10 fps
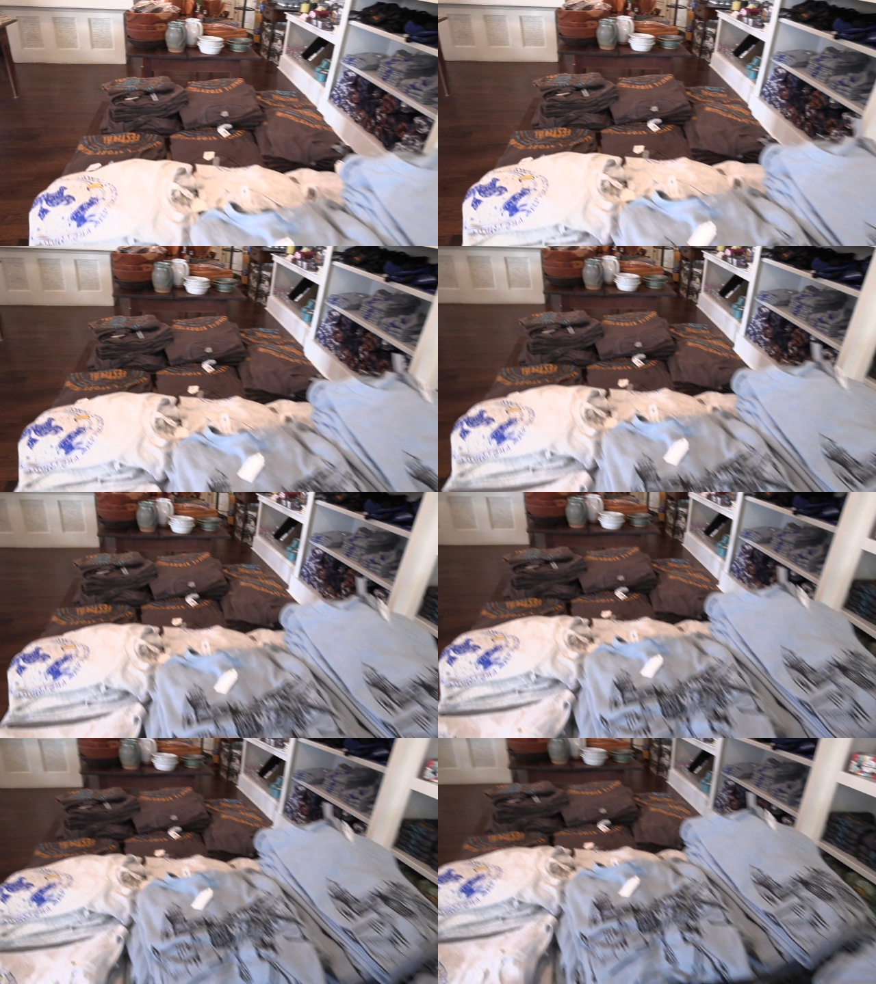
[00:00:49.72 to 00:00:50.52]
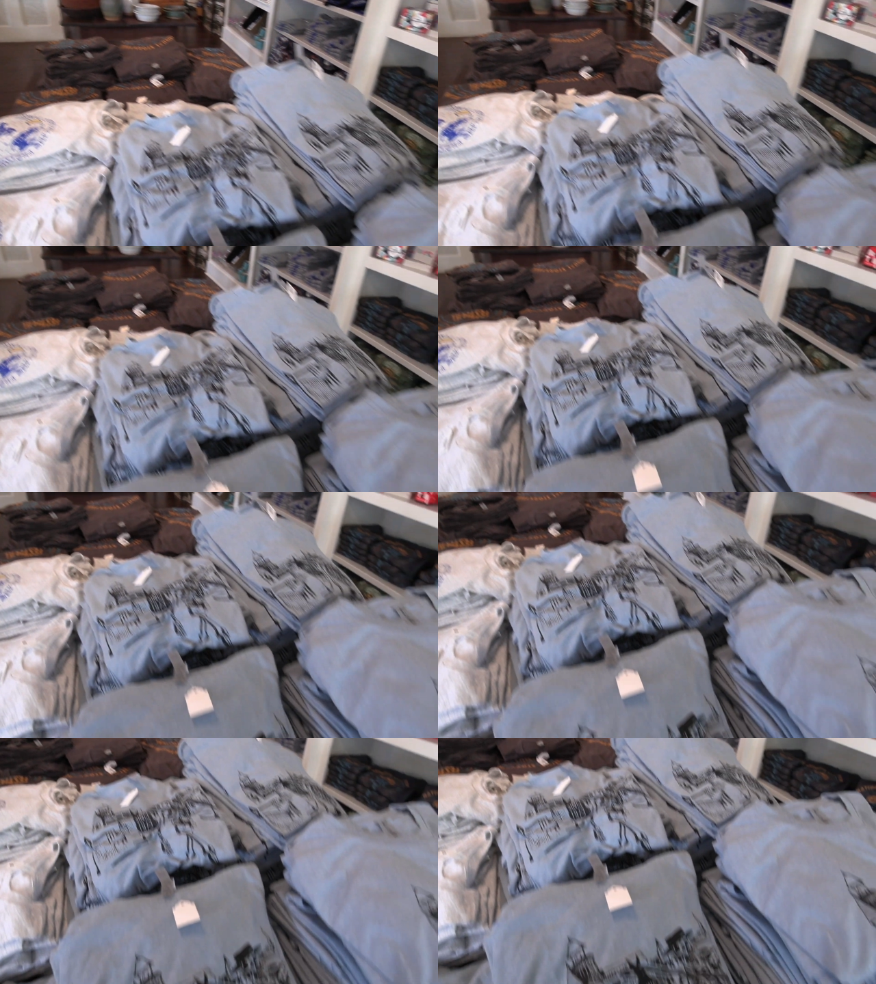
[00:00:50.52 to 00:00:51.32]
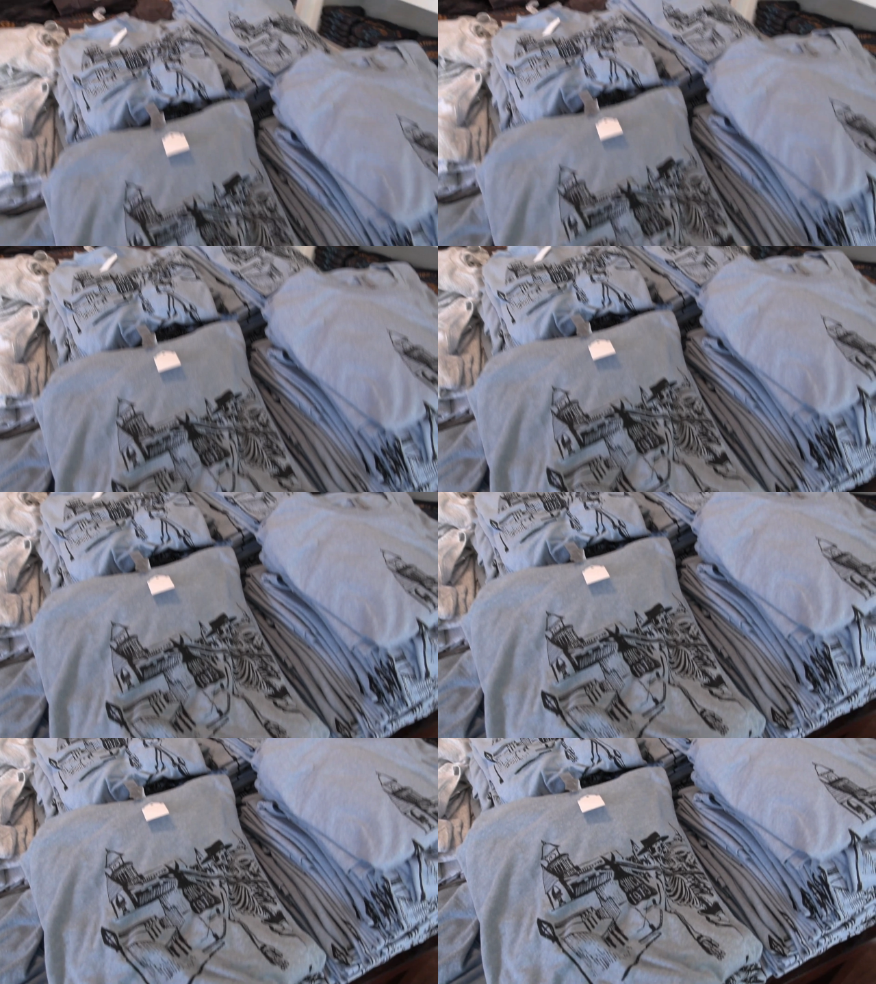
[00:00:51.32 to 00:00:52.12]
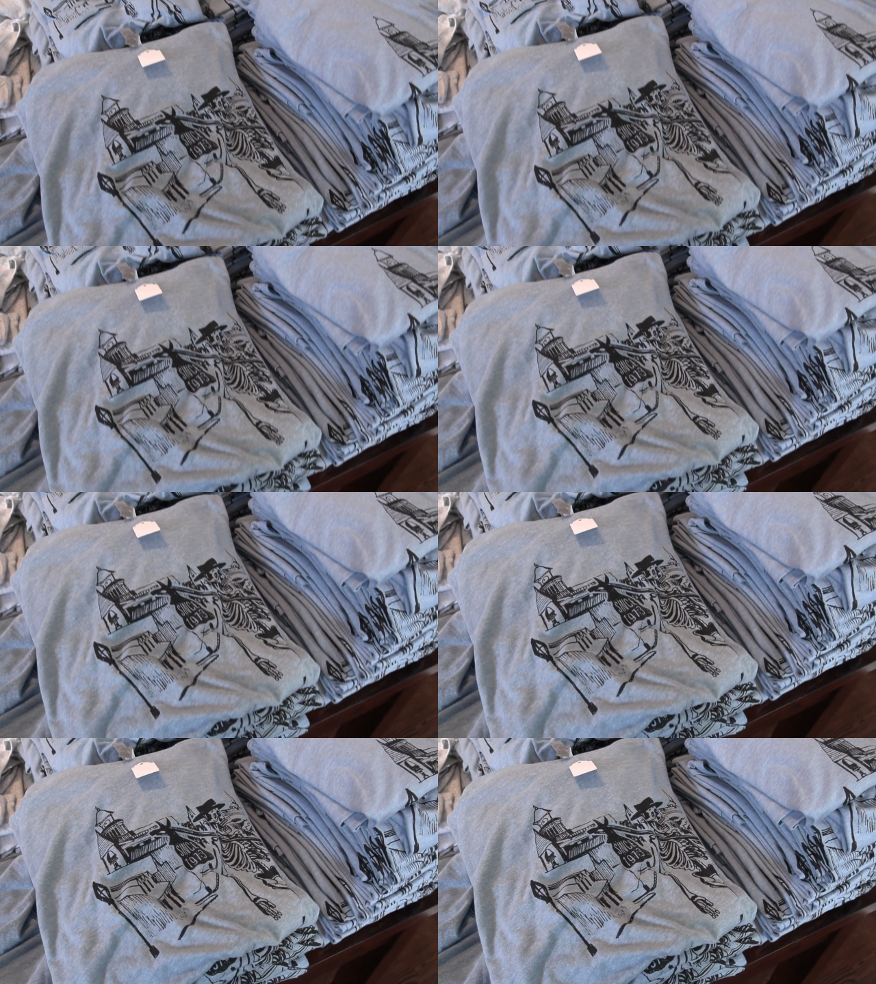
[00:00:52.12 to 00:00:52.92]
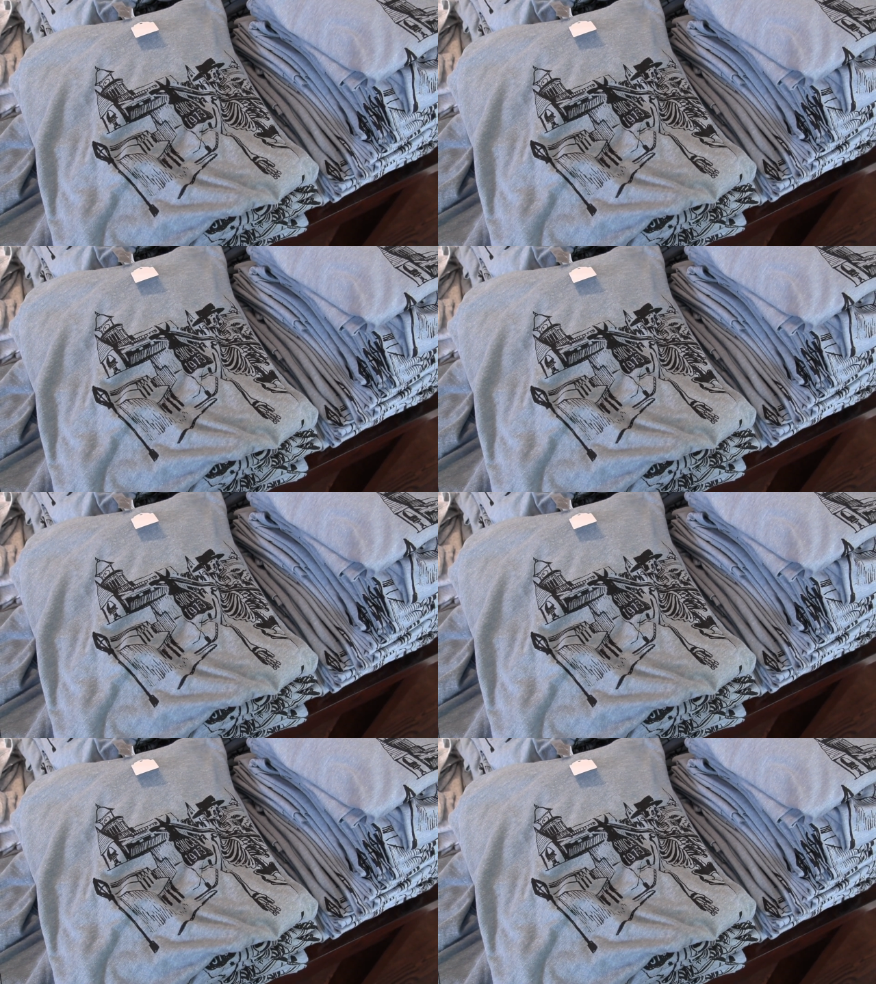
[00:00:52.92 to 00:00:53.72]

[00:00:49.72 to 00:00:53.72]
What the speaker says: (no speaker visible)